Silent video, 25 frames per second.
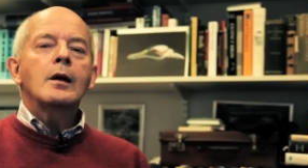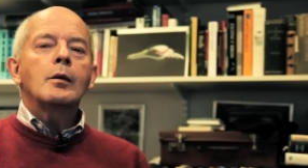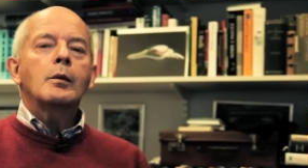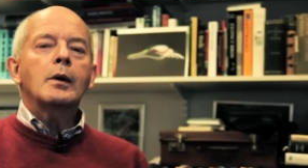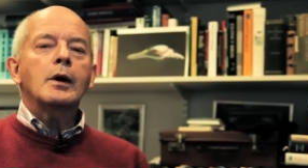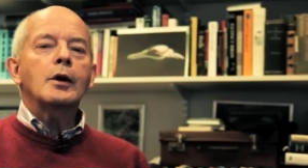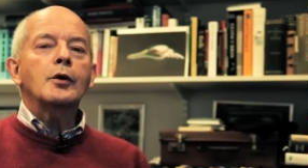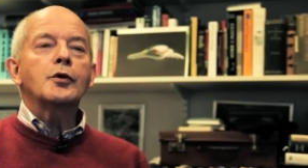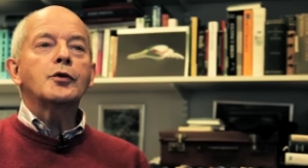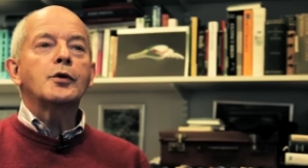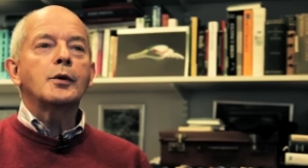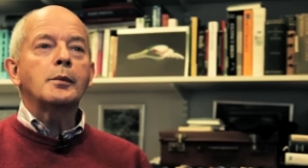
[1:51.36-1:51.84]

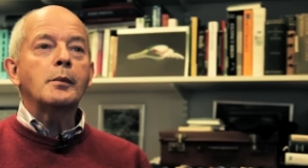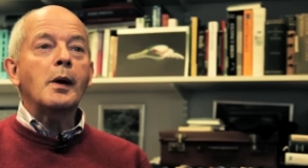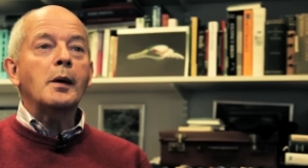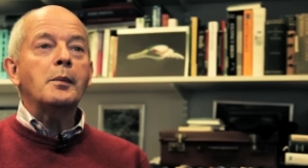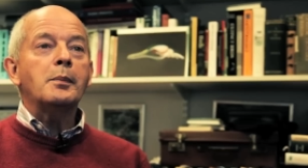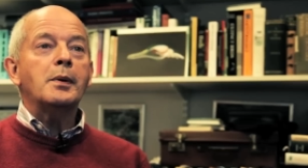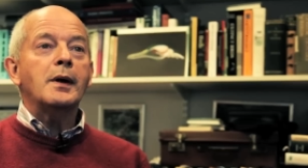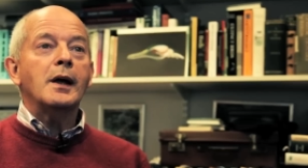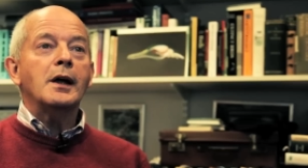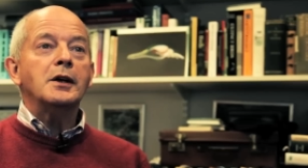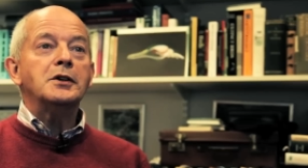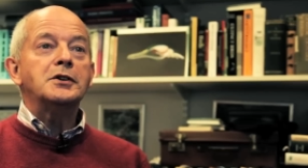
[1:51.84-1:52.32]
When I was doing my
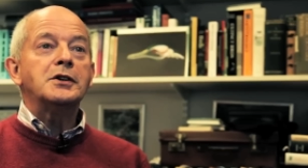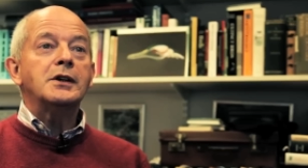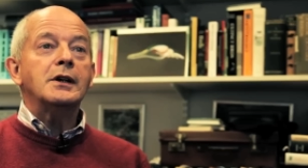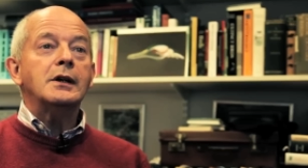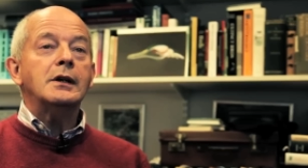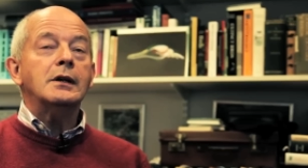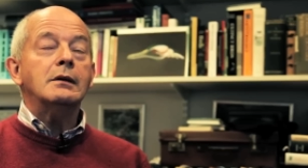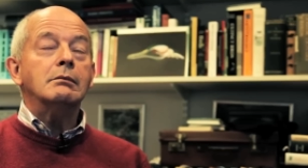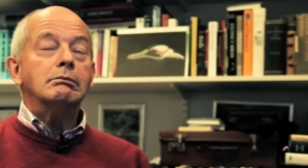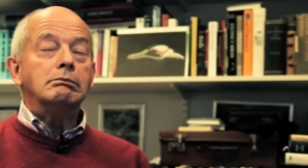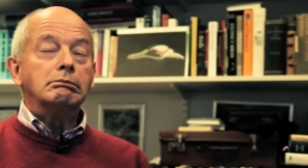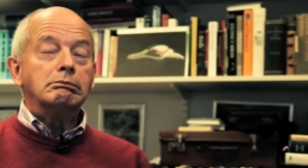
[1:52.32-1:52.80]

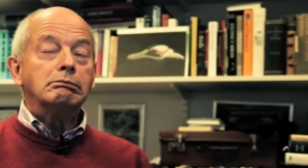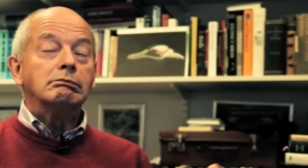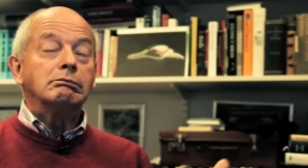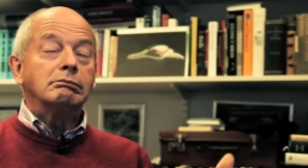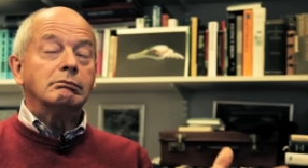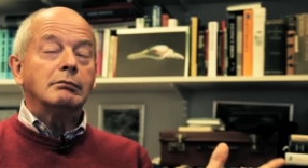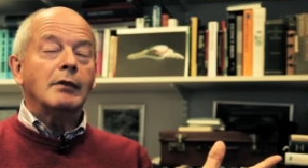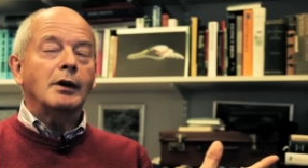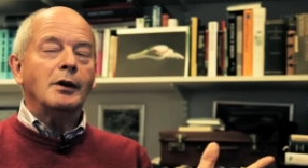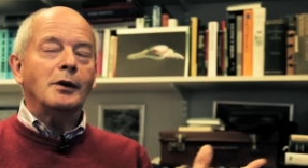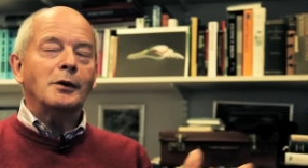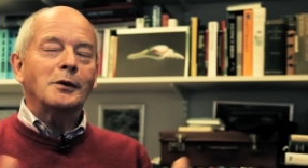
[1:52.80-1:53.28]
PhD
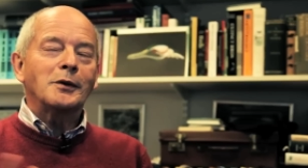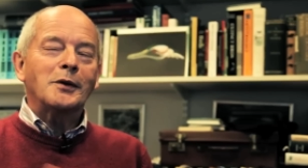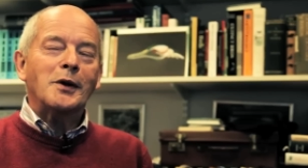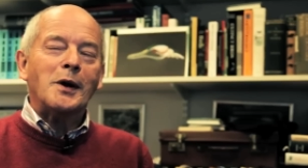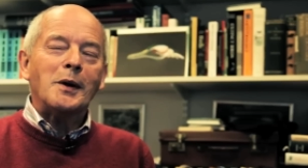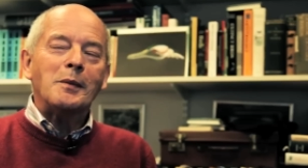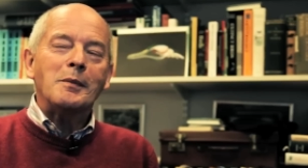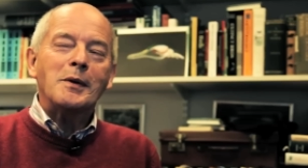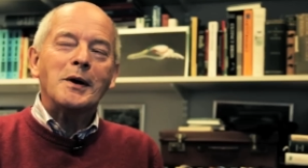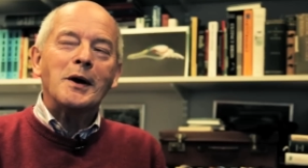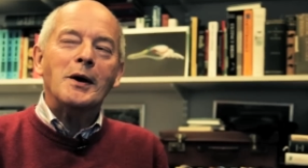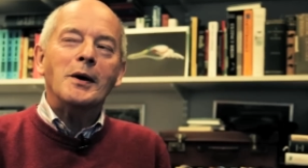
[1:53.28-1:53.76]
a long
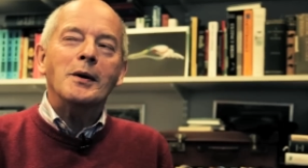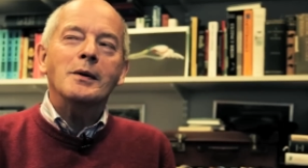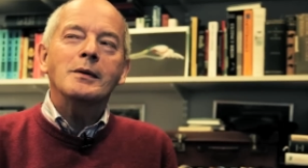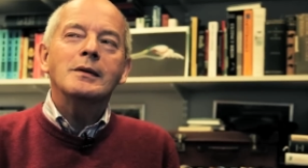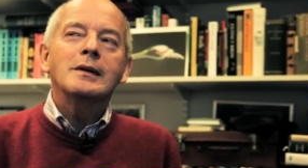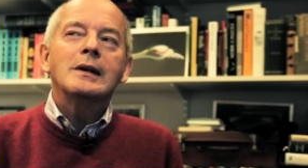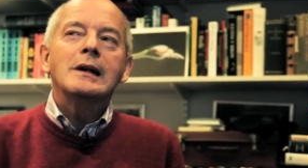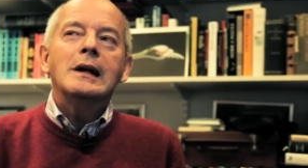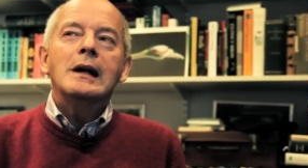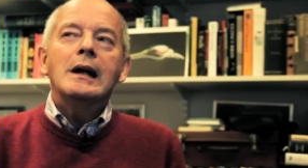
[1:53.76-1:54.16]
time ago,